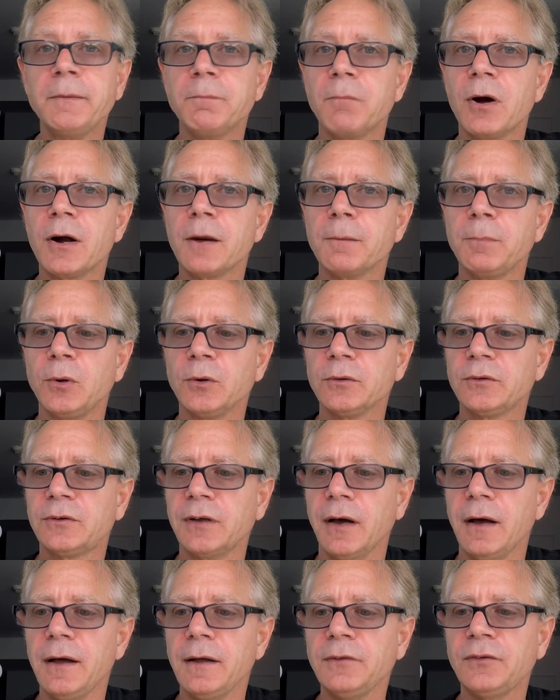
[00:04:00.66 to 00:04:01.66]
marble
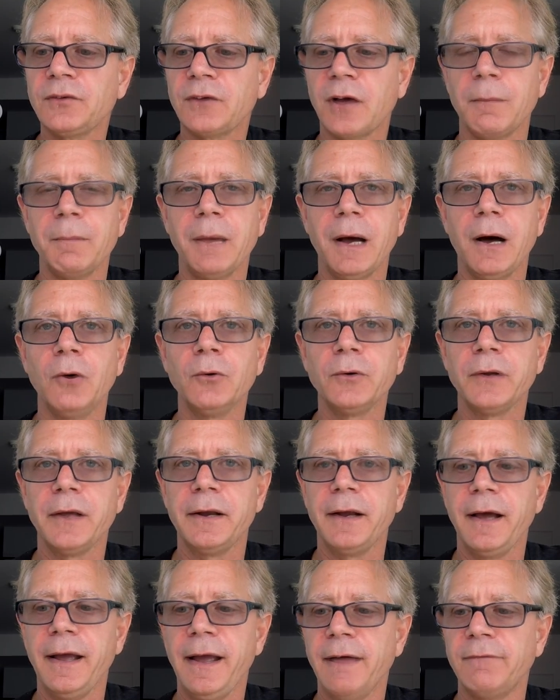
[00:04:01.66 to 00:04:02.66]
does come out
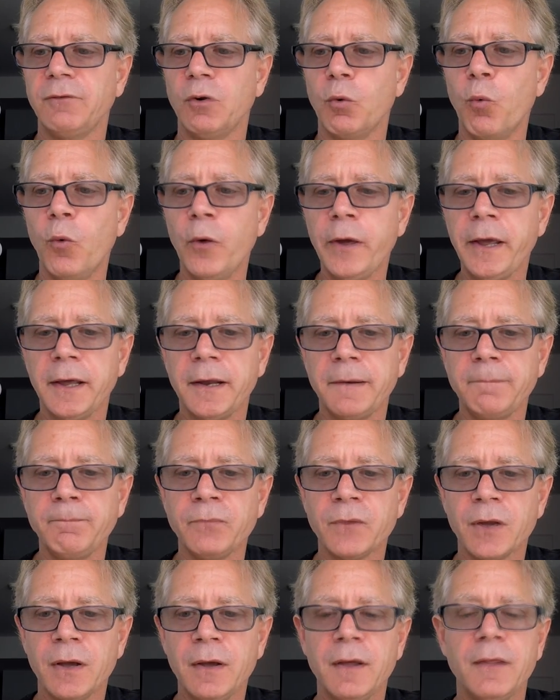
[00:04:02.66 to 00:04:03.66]
and I have a
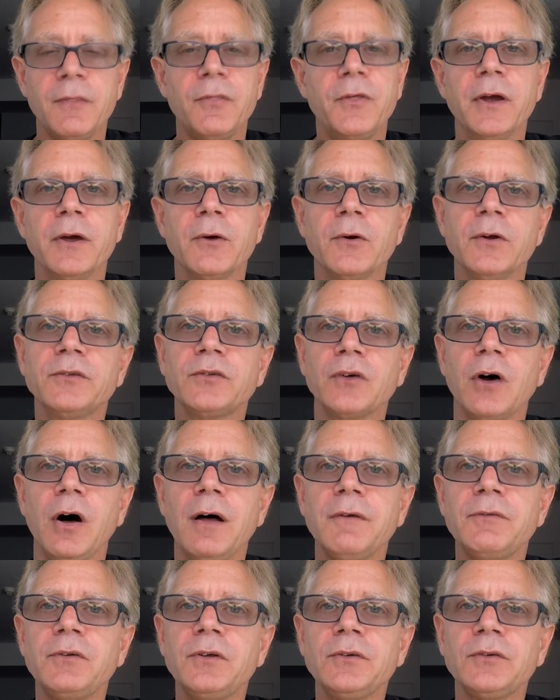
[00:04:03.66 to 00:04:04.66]
win, there is
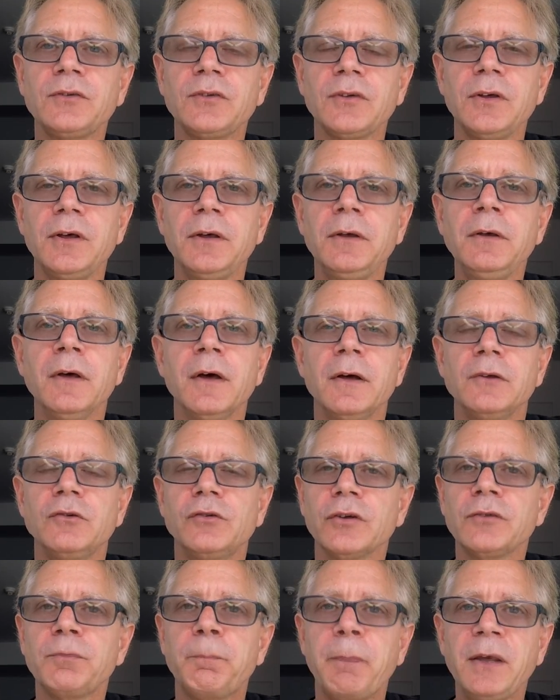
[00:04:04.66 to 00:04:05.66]
obviously,
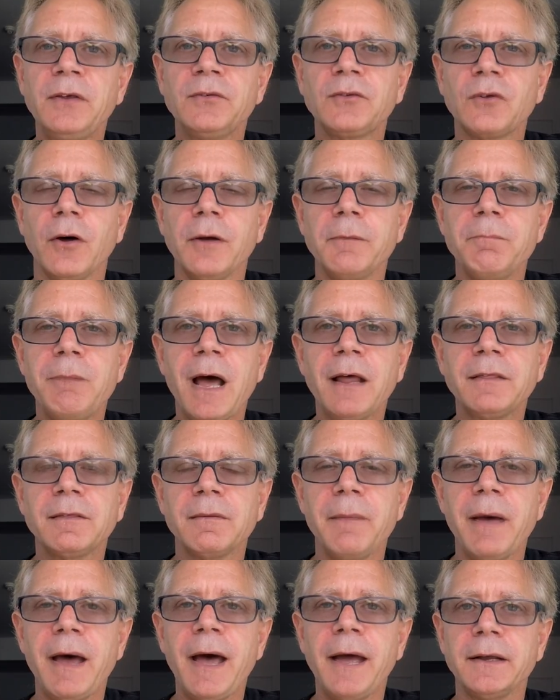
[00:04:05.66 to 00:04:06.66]
just based on
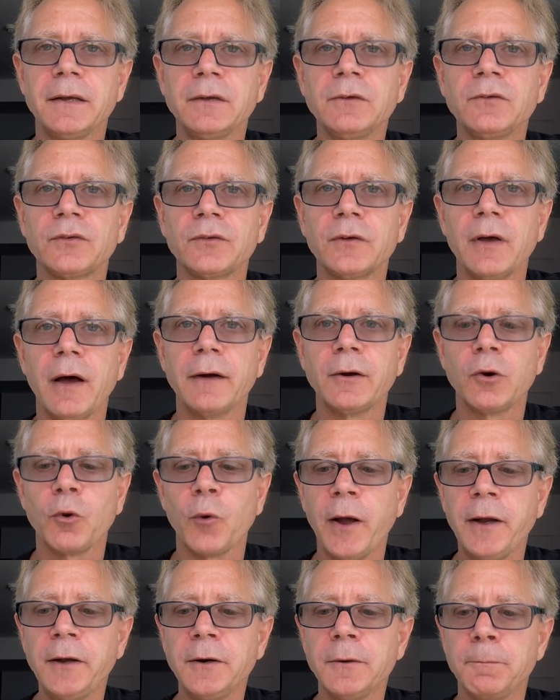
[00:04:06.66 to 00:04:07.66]
mathematics, a
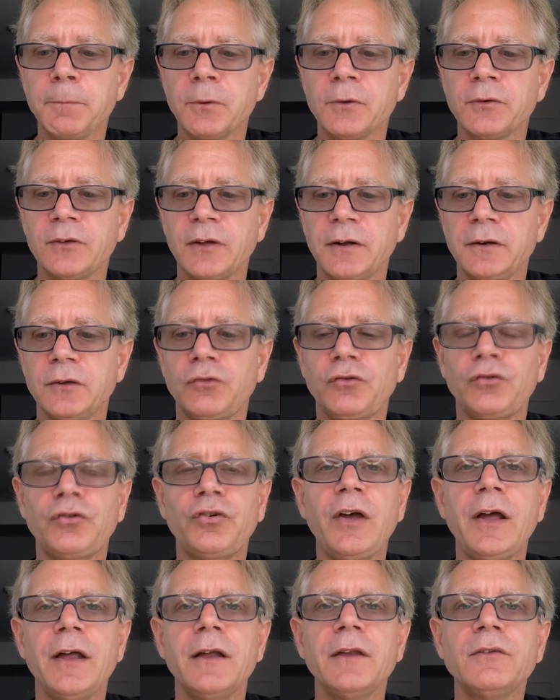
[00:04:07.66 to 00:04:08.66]
greater percentage
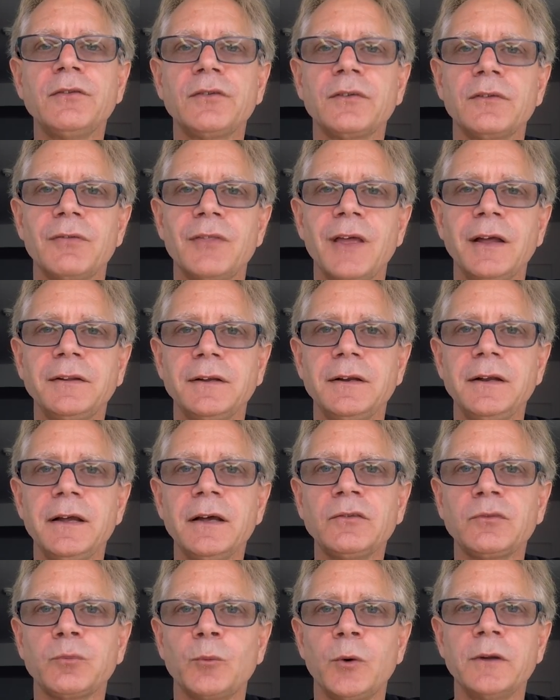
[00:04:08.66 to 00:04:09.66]
chance that the
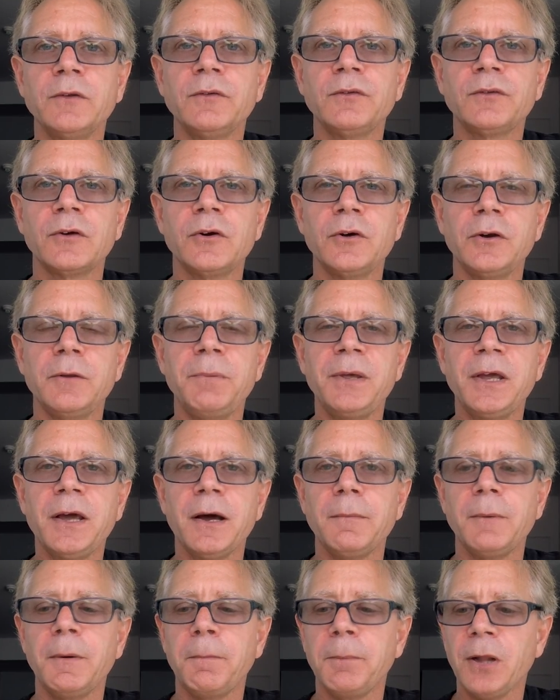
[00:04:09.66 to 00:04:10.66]
next one's going to
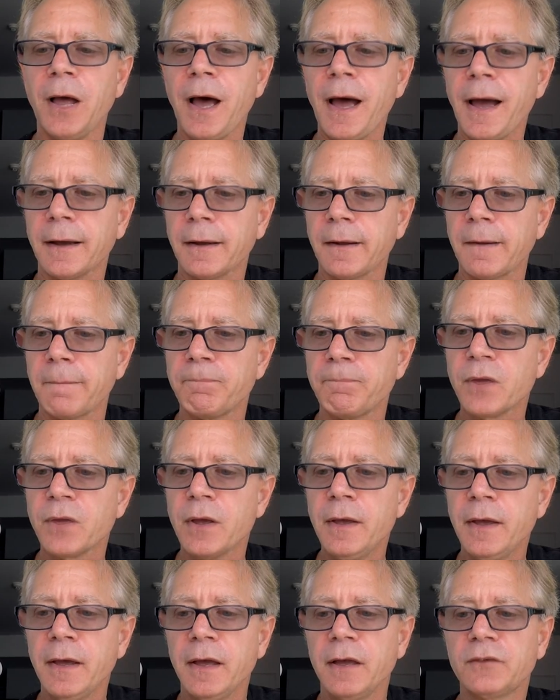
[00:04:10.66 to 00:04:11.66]
become a black.
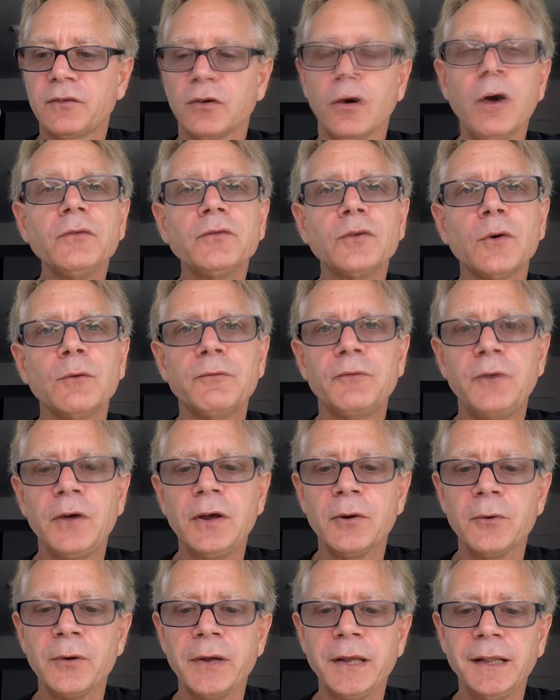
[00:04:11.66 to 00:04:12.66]
It's also
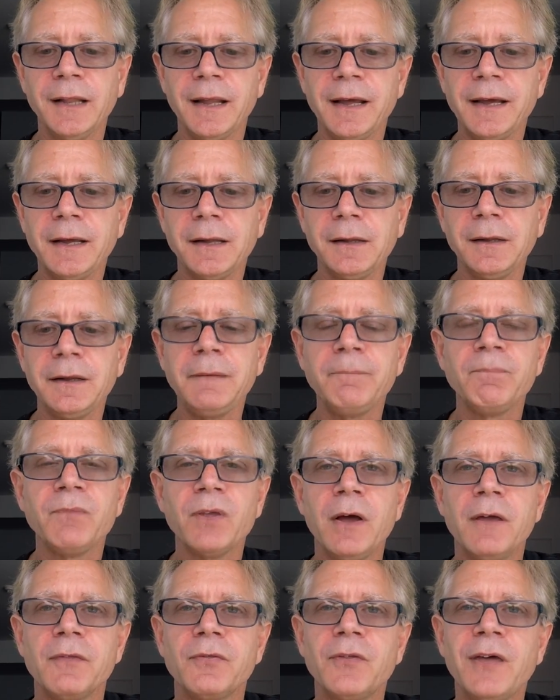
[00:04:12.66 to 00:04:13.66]
very likely
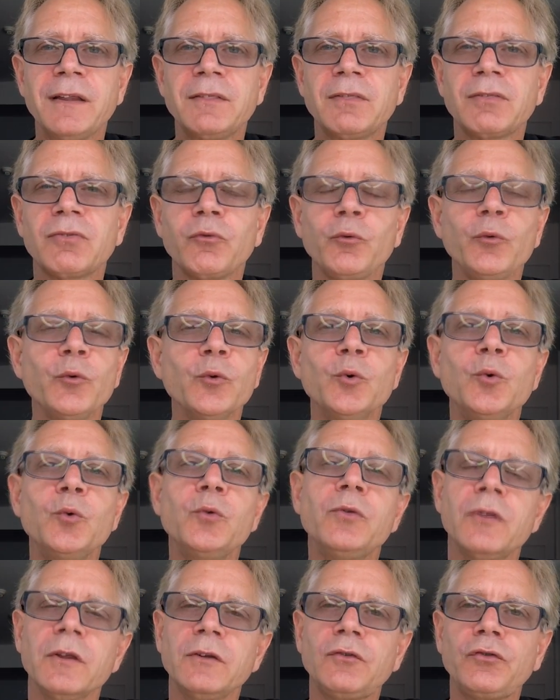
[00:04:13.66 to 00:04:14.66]
that
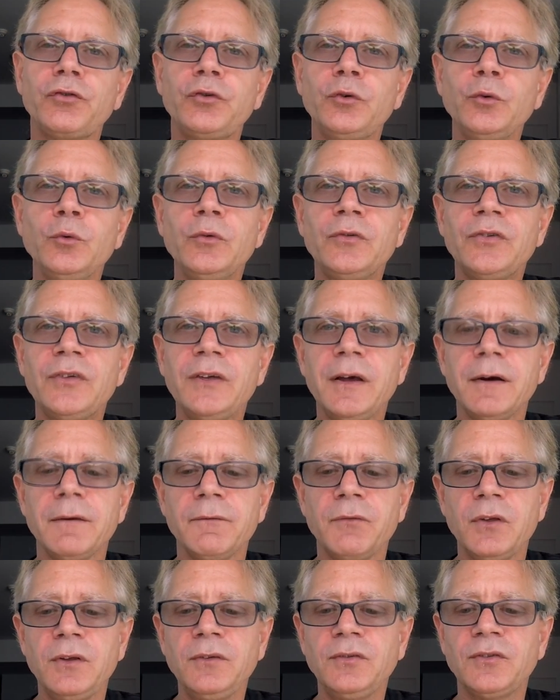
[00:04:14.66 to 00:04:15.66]
through the choosing
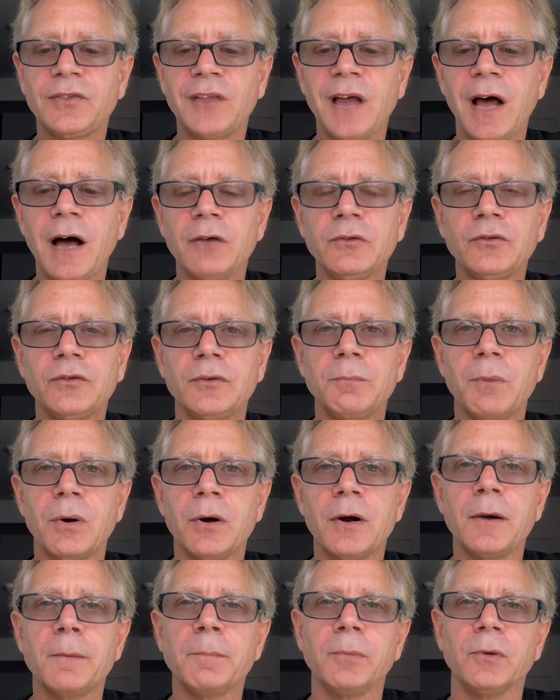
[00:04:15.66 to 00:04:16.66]
of these 1,000
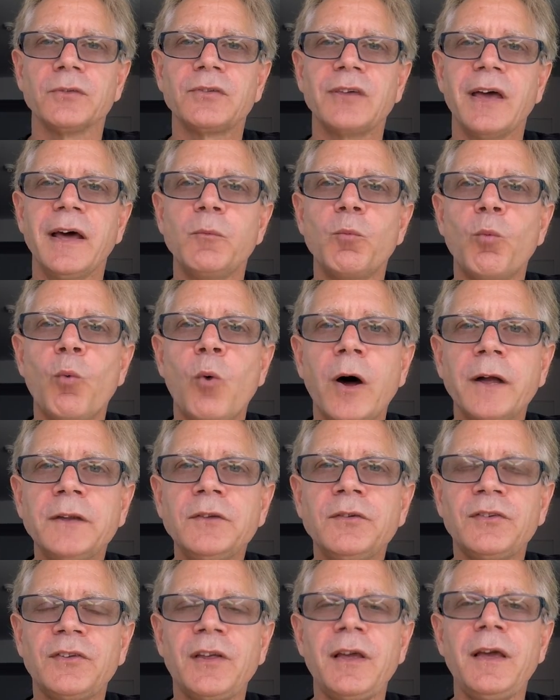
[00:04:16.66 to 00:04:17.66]
marbles, at
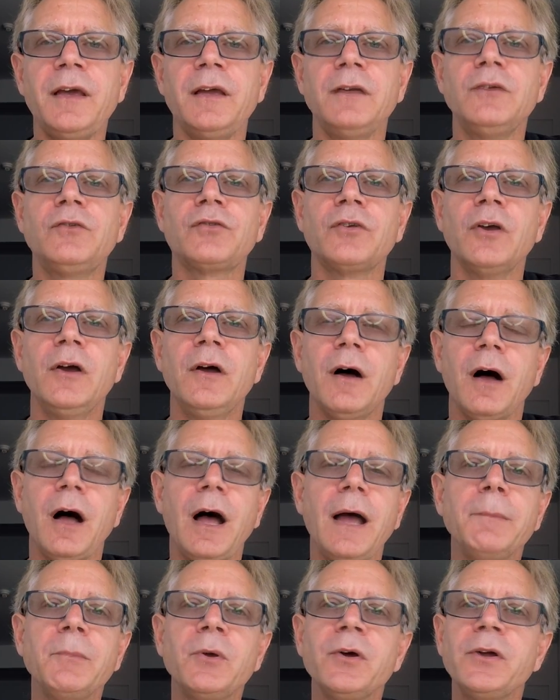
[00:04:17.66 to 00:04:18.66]
one stage,
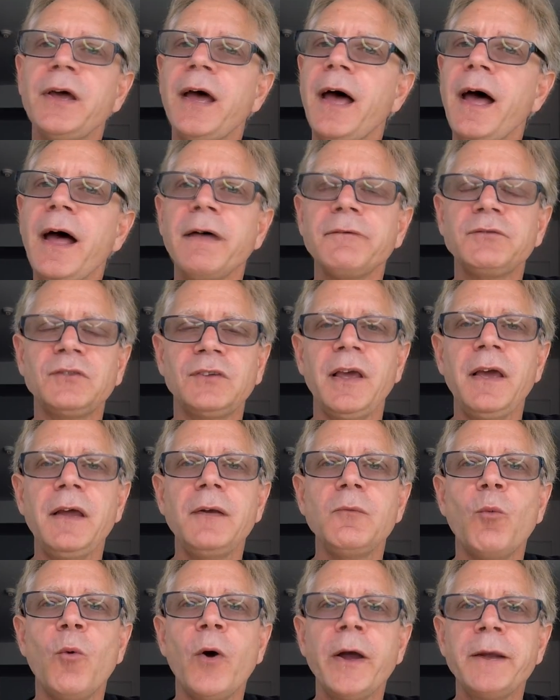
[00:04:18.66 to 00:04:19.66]
I'm going to have
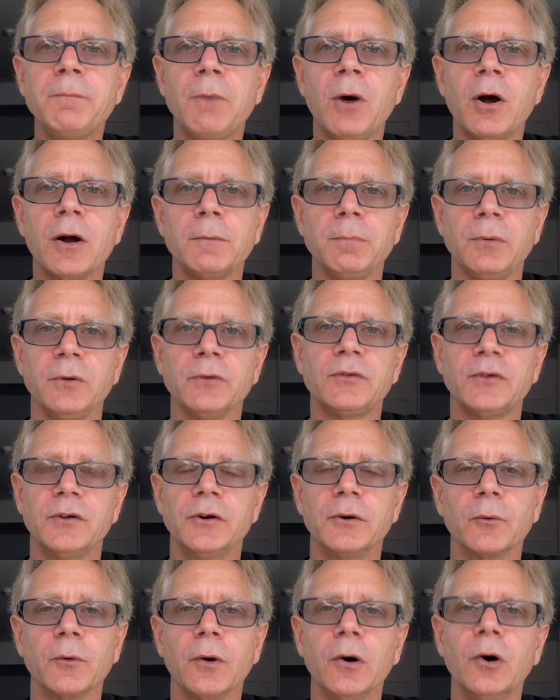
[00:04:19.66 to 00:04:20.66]
10 white marbles in
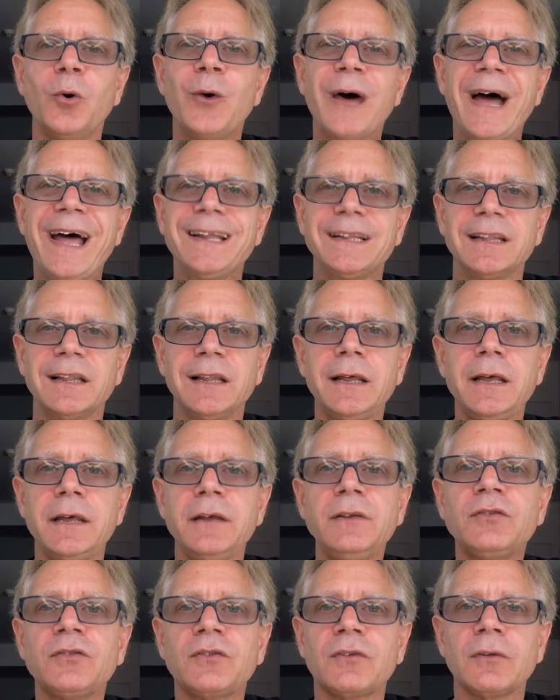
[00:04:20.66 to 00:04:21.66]
a row at
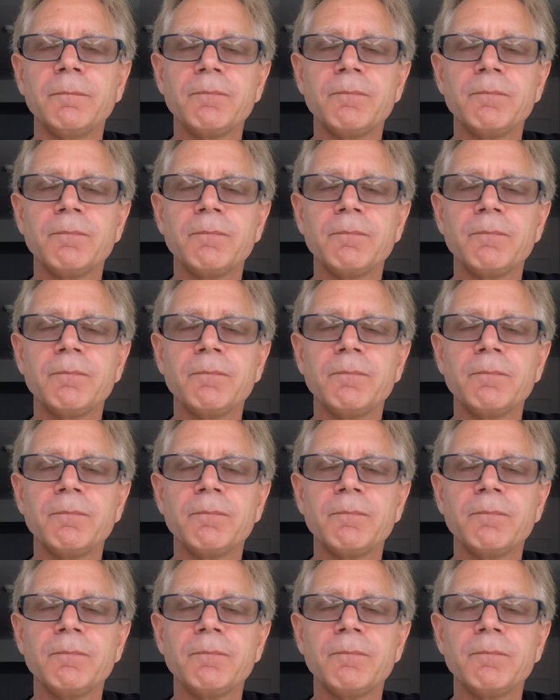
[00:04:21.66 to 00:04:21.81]
least,